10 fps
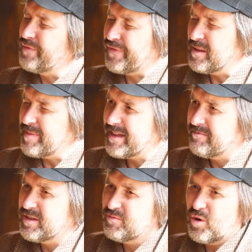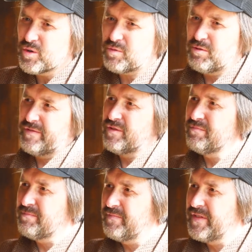you feel about it when you watch one of your
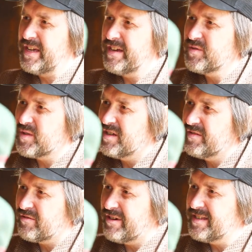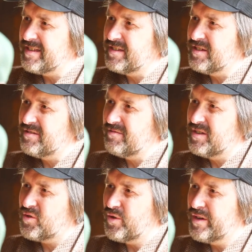videos that you've created? Do you
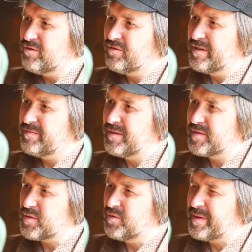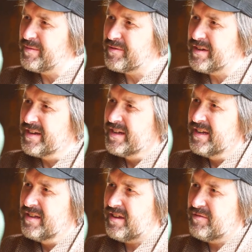enjoy it, or are you the sort of people that
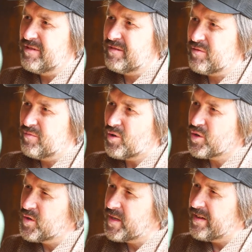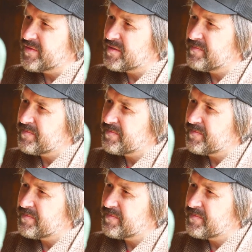don't really want to watch yourselves?